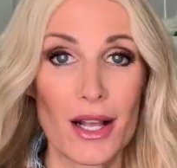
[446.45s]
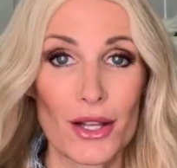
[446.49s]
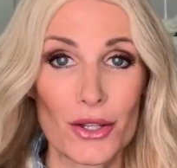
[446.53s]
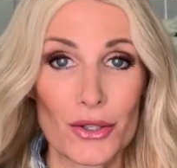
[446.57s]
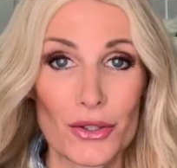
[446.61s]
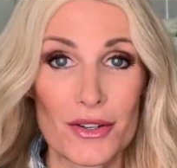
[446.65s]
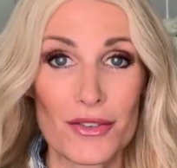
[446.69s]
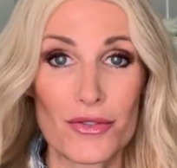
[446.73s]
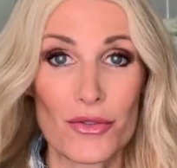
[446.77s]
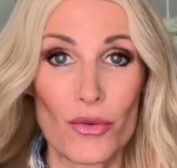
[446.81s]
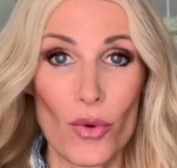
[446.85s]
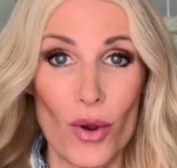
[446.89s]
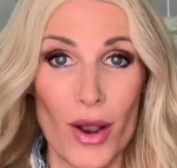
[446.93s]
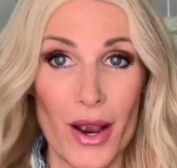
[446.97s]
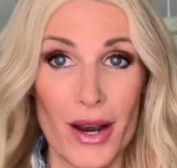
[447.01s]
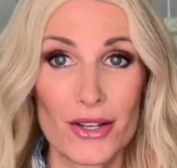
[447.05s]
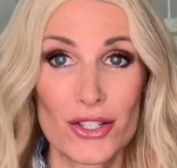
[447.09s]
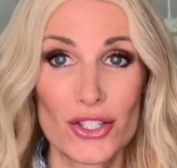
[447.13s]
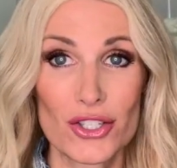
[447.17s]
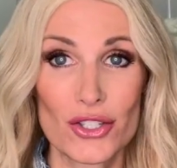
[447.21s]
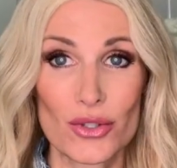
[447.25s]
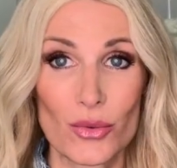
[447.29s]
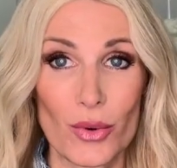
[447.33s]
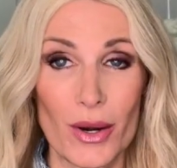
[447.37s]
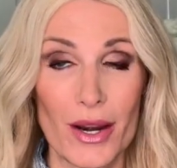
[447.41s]
color of
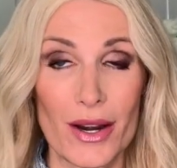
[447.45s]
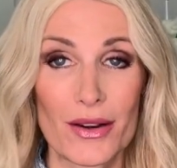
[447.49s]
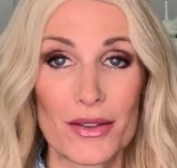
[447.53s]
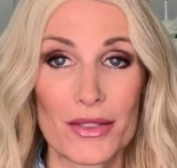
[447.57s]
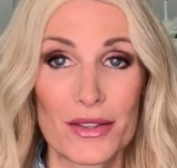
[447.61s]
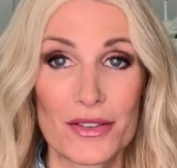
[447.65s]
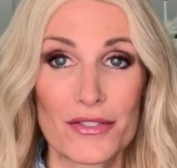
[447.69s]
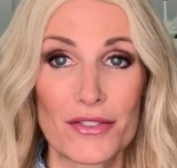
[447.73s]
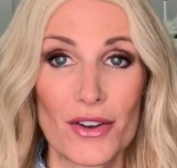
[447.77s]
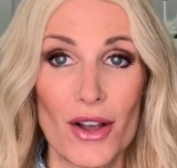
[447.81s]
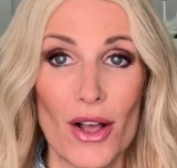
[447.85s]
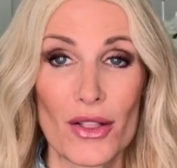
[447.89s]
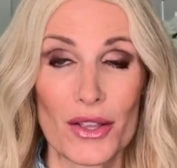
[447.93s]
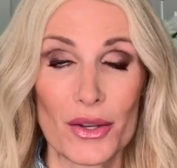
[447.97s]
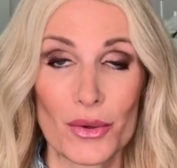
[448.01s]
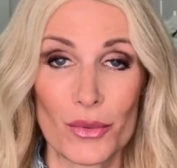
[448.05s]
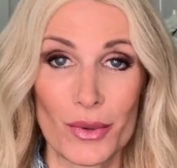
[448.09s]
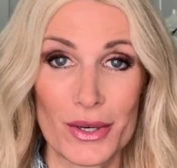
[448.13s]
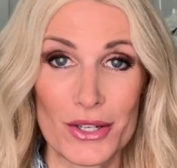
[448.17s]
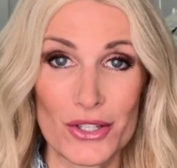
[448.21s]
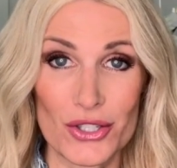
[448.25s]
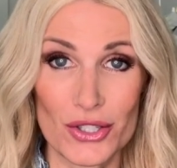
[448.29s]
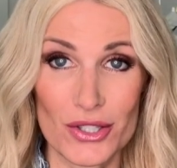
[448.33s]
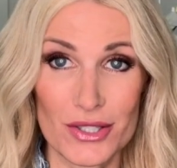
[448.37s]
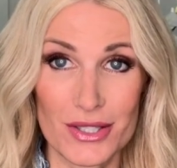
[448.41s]
wash to wear in the fall and
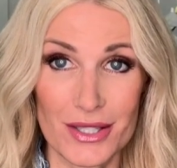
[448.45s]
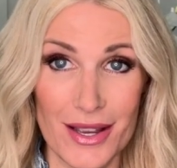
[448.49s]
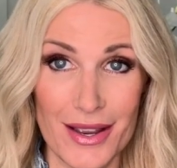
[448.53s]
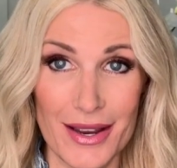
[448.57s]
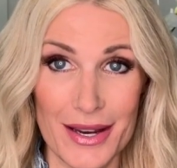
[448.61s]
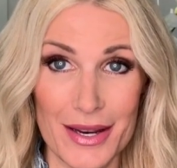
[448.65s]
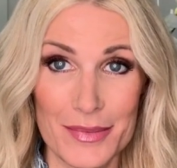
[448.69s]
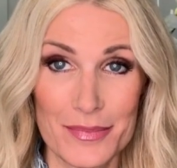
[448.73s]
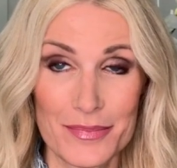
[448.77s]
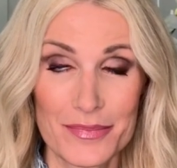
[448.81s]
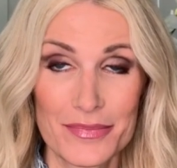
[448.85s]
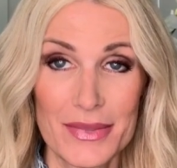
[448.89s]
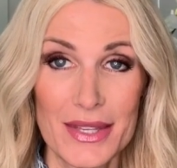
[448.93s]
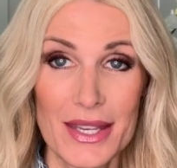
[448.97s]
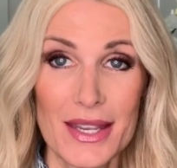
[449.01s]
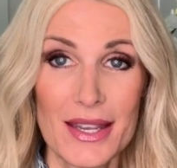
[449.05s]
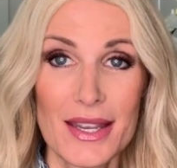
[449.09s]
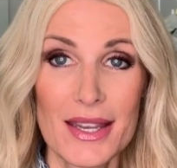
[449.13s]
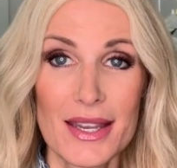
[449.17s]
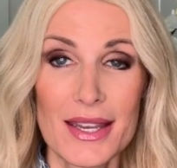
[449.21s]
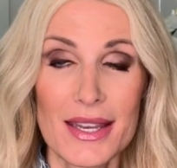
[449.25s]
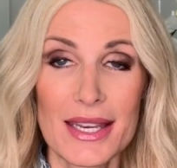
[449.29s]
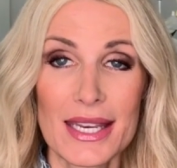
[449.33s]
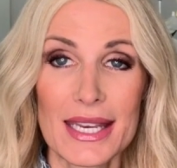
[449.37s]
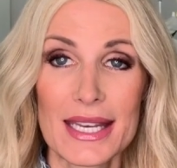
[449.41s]
winter time.
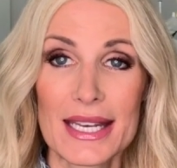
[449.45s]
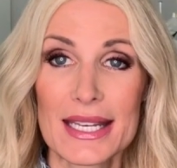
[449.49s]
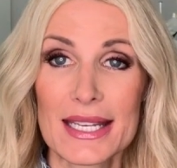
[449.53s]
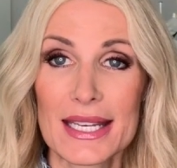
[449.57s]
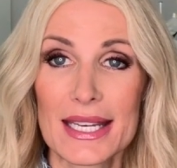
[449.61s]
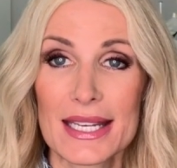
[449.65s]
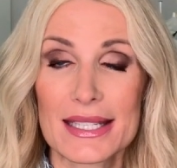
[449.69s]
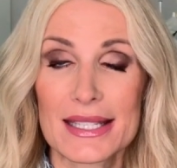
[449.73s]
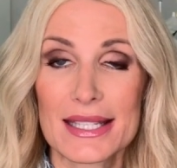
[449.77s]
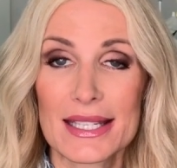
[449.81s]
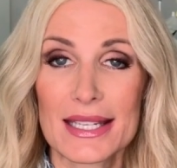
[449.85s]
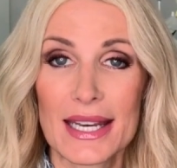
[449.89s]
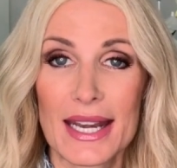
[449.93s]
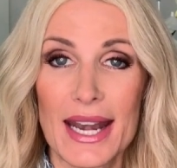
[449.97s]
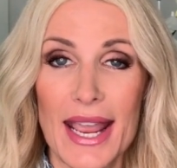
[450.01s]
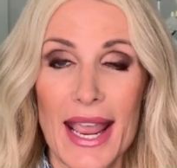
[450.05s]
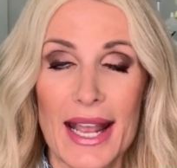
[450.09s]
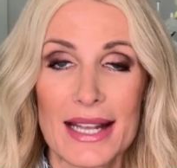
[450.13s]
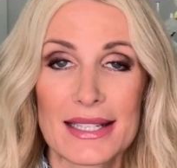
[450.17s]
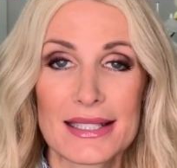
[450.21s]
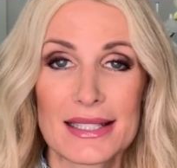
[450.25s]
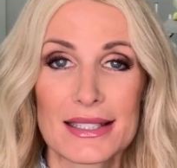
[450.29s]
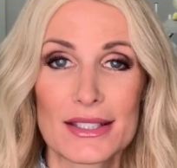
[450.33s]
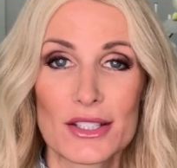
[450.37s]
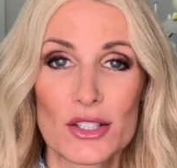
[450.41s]
It, it, it
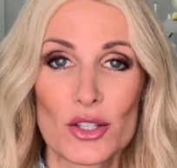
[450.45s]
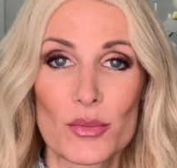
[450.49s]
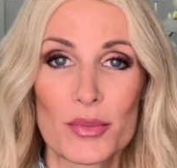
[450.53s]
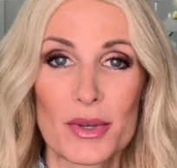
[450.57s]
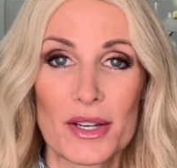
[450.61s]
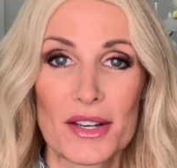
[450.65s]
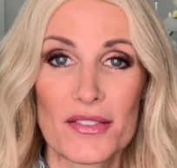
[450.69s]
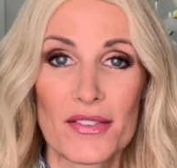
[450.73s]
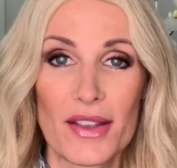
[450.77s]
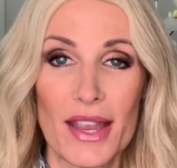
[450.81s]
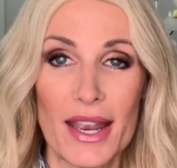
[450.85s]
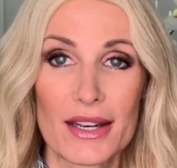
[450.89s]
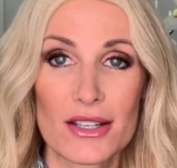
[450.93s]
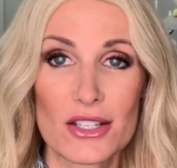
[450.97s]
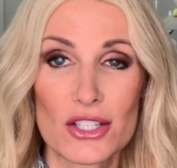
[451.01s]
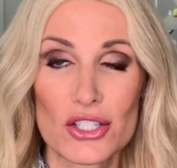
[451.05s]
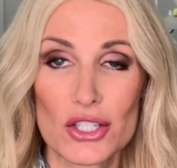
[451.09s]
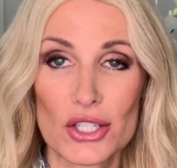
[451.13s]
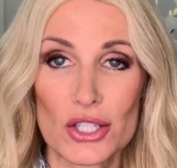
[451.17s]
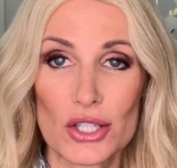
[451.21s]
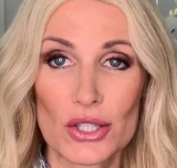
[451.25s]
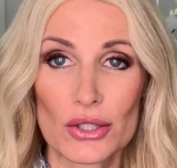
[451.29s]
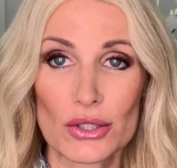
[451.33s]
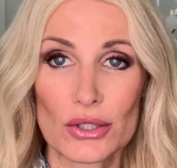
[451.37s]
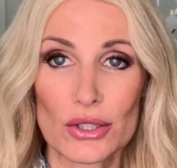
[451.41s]
adds a little bit of edge
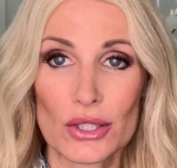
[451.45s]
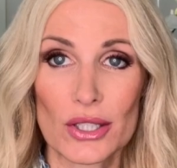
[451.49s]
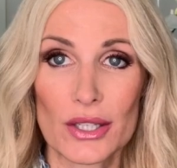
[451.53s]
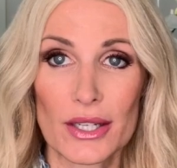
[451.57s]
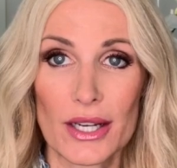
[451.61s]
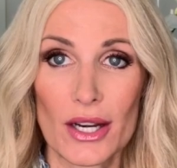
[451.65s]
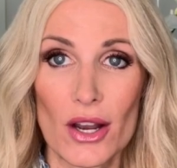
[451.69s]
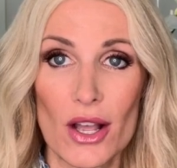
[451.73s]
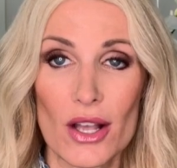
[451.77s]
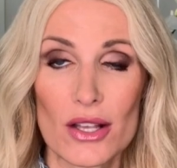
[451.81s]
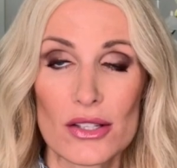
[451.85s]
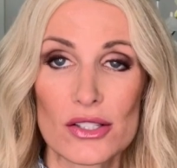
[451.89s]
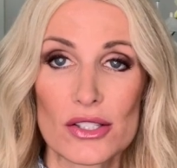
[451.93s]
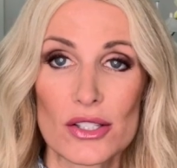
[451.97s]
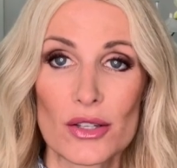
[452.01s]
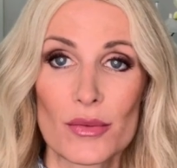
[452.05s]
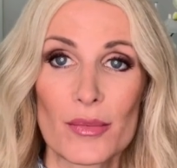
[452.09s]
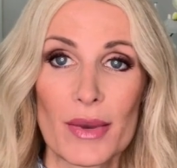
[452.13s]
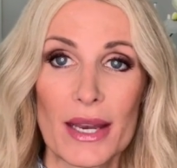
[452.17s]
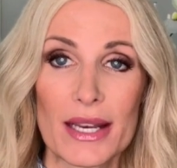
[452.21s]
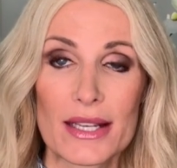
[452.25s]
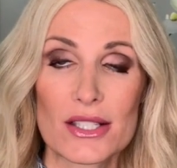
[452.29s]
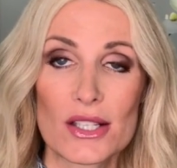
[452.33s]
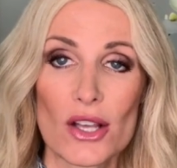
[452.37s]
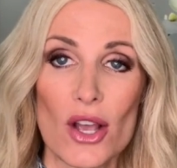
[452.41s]
to your look. It also
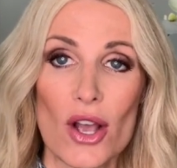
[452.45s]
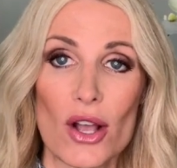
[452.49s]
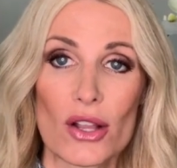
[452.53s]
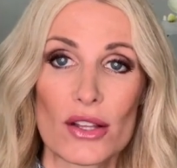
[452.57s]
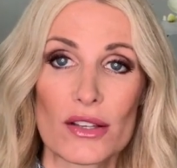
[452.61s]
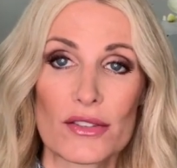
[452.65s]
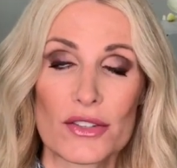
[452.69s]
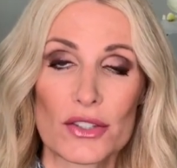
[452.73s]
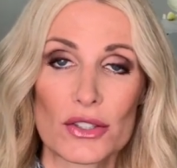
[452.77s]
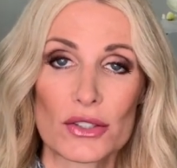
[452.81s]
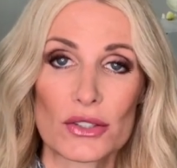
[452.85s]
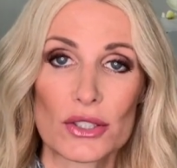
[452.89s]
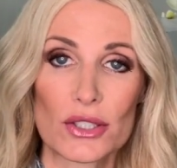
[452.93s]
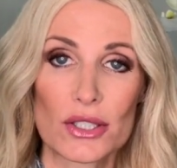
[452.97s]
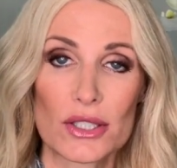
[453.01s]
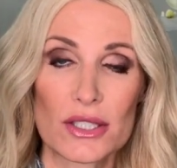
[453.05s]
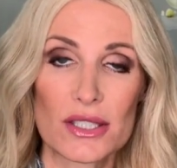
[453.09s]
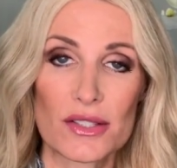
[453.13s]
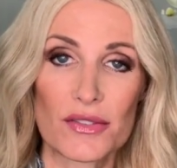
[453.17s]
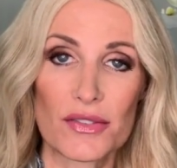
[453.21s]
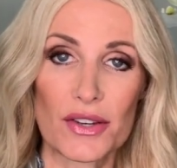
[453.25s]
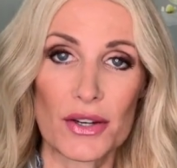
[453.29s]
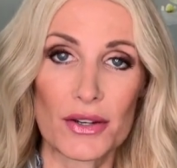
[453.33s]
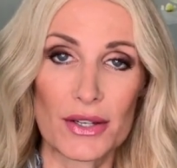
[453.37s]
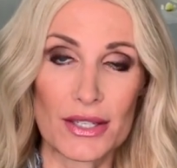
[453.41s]
makes all of your
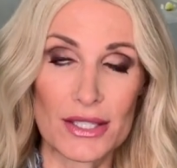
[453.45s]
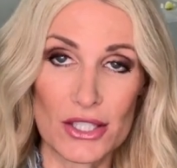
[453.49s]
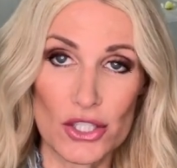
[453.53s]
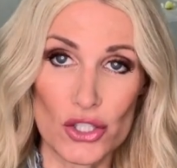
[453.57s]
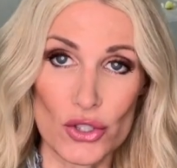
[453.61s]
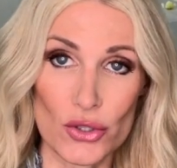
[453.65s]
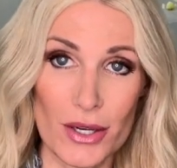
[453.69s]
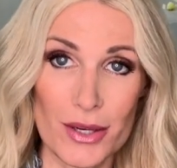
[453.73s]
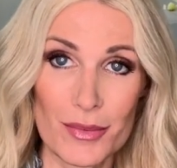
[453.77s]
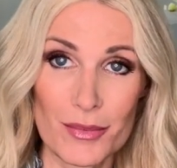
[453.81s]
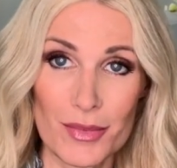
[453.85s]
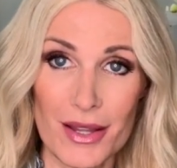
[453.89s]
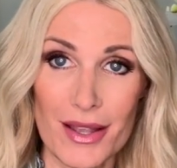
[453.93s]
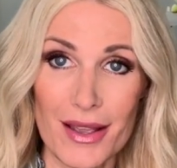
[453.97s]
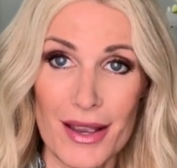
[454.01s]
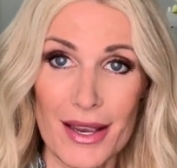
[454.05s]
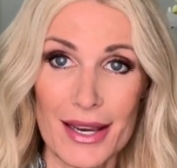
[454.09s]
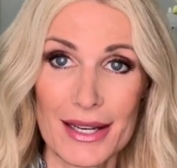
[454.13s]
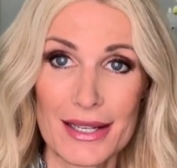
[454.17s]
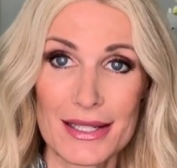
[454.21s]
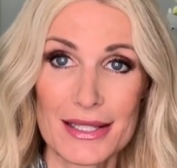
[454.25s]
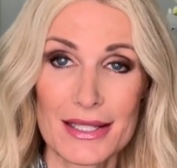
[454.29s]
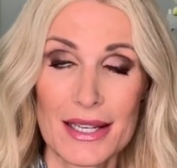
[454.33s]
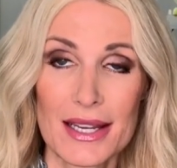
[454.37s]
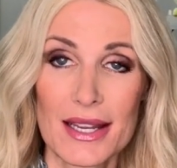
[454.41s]
looks very
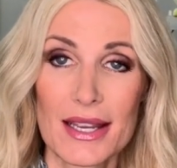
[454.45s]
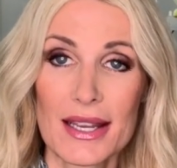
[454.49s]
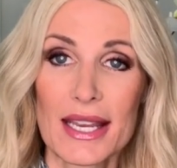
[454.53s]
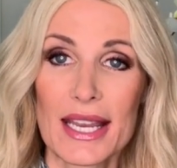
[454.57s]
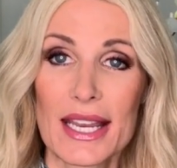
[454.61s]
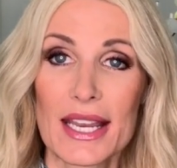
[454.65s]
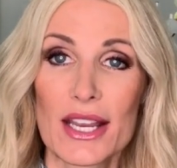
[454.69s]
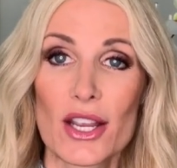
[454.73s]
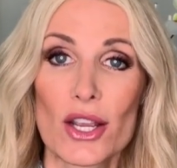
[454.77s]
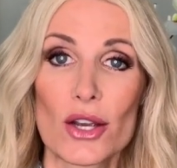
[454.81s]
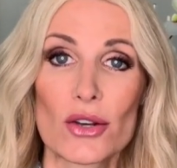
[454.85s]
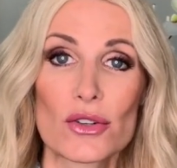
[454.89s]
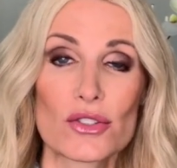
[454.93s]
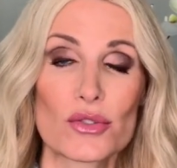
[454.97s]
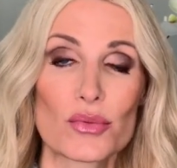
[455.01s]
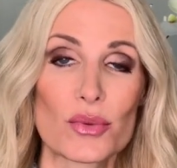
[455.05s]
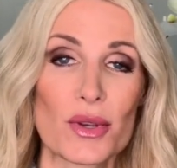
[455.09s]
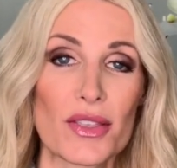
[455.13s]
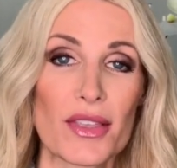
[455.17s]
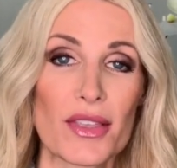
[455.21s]
streamlined. It goes